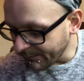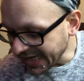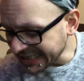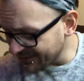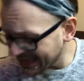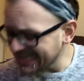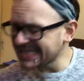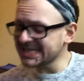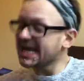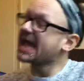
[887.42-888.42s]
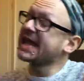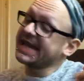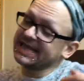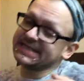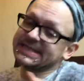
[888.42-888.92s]
Suffice it to say,
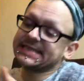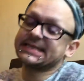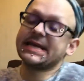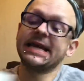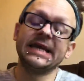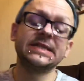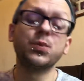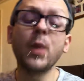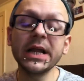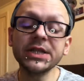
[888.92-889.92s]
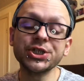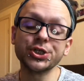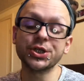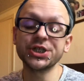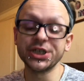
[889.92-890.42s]
it's well
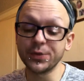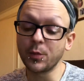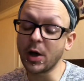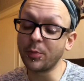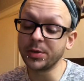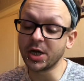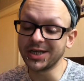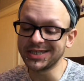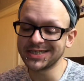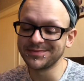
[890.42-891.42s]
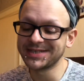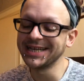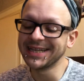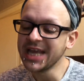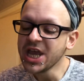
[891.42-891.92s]
structured and well plotted.
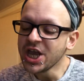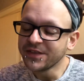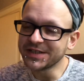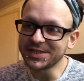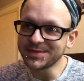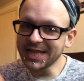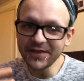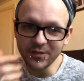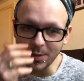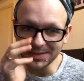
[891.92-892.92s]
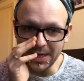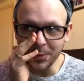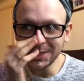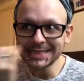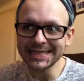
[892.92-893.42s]
There's some delightful moments. I
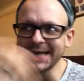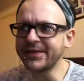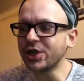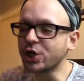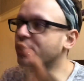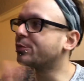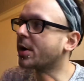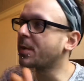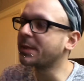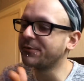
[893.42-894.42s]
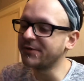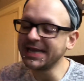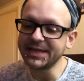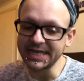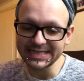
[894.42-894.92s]
want to say that you could probably
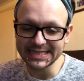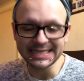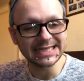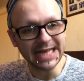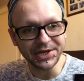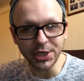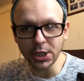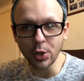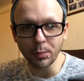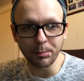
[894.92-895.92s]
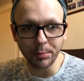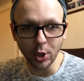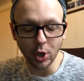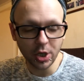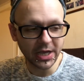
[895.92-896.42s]
read this as a standalone
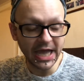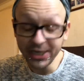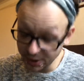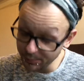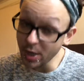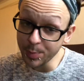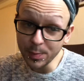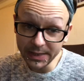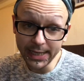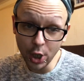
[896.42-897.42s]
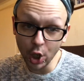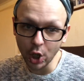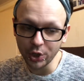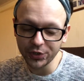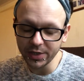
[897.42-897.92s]
book, and you probably
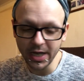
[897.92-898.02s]
could,